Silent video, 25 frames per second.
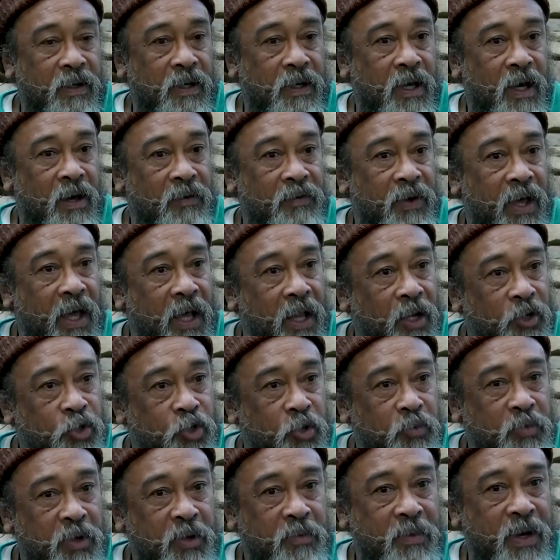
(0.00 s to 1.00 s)
I've held
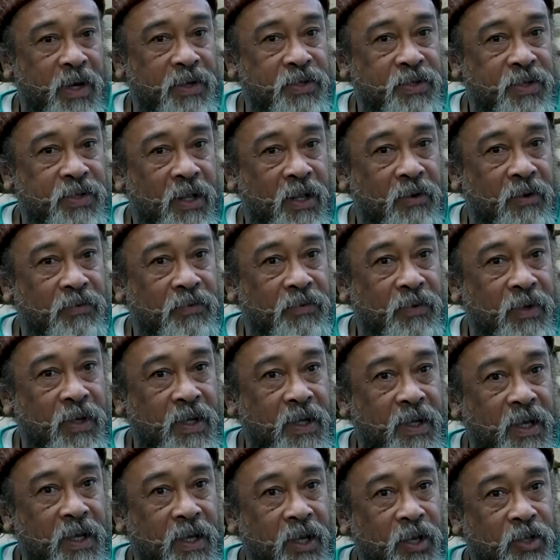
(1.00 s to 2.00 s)
to be myself
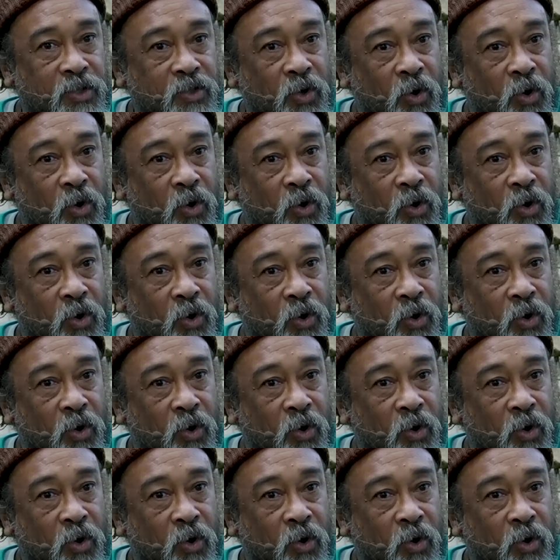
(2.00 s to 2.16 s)
is